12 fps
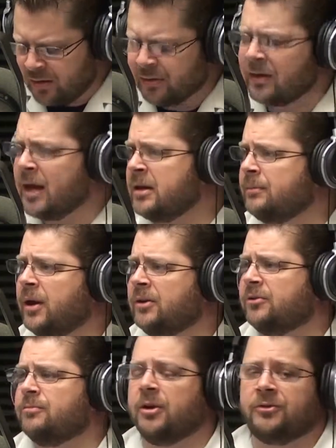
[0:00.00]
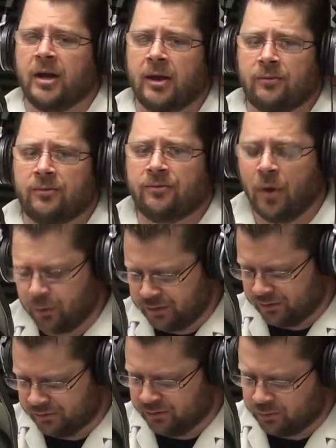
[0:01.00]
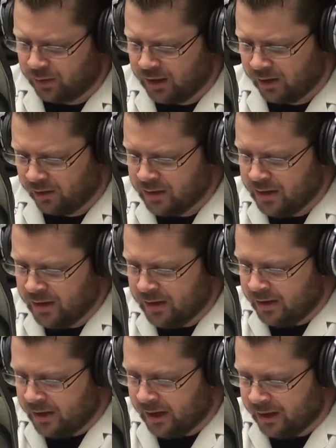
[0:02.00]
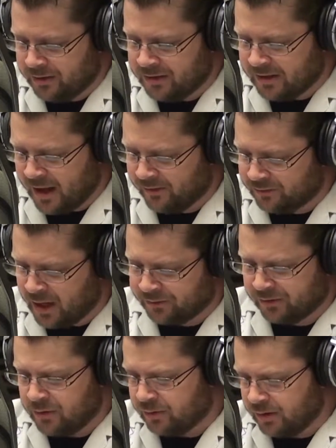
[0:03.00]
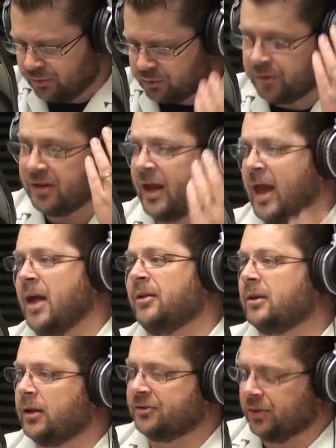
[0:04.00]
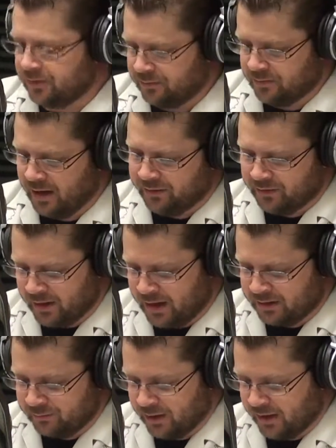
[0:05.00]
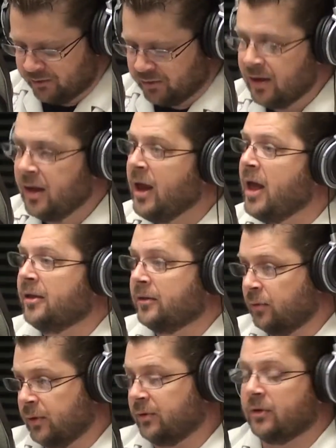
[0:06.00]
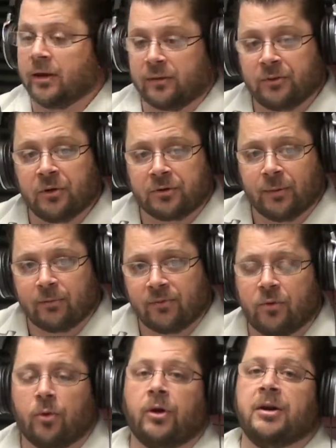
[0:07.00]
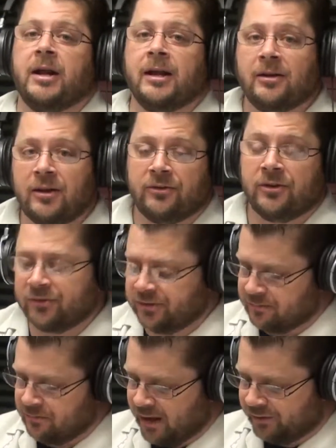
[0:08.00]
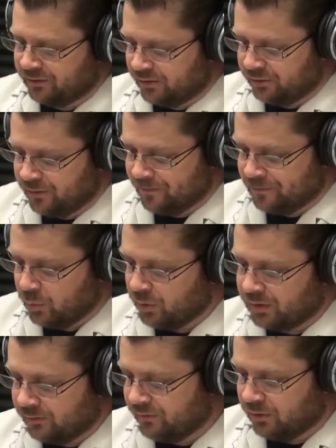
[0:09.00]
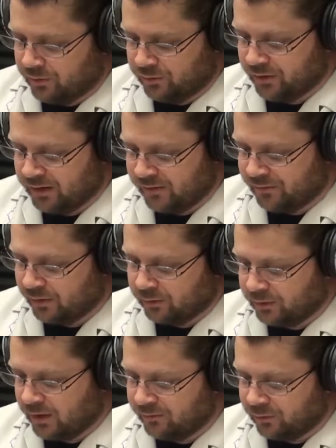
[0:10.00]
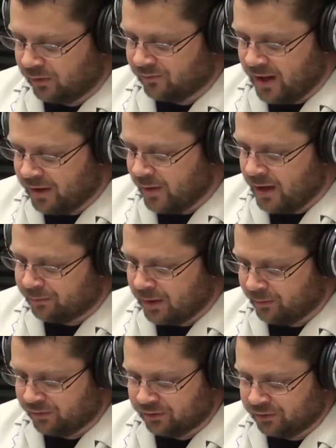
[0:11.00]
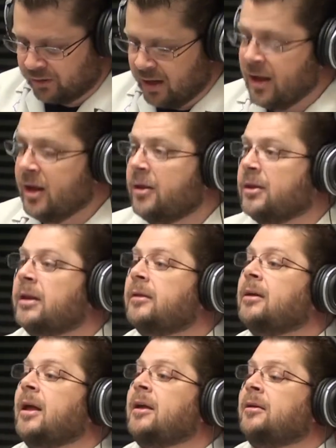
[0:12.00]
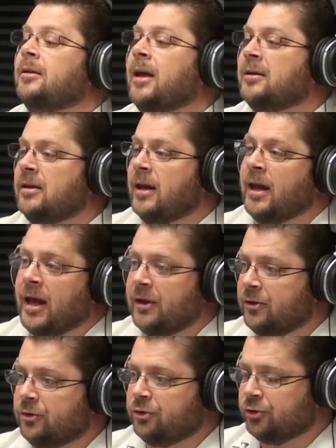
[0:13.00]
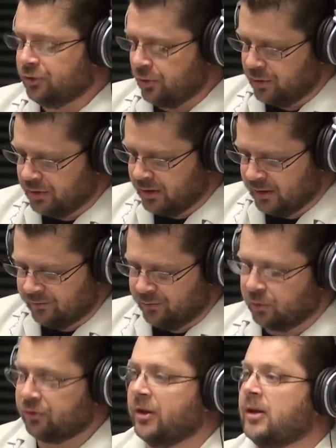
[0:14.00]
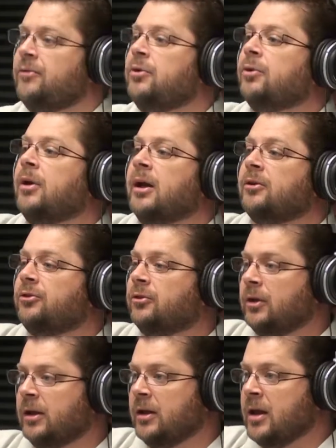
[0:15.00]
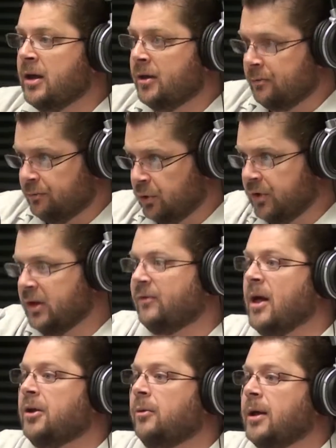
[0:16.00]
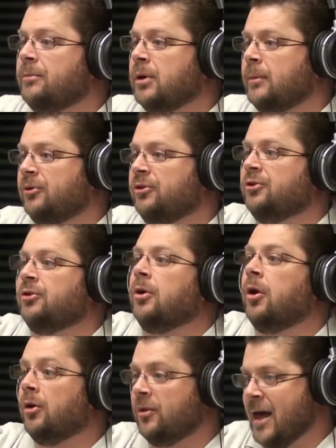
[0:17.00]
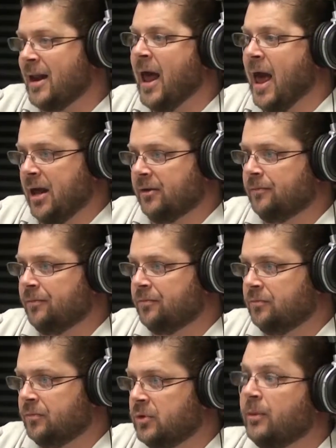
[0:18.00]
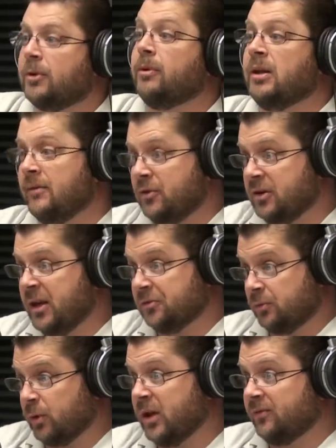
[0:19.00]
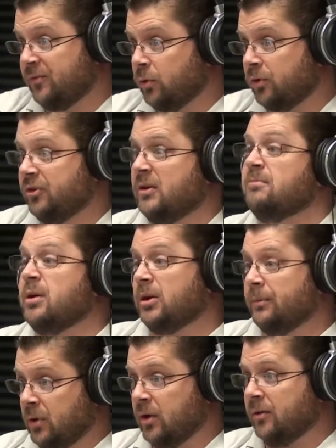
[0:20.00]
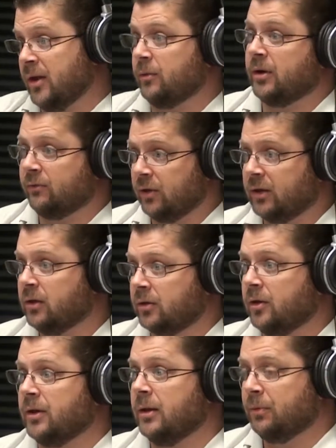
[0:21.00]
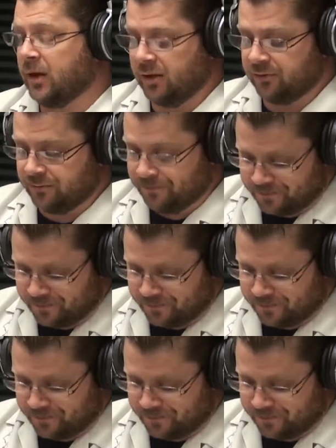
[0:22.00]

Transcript: The landing pages must have focus as well. You need to have continuity between the ad they clicked on and the landing page. Like we talked about before, an inconsistent message will confuse, and if they're looking for a value-added proposition, the landing ad should enforce it. If you're actually putting a value-added proposition on that ad, you better believe you need to reinforce it and build upon that whenever they click on that page.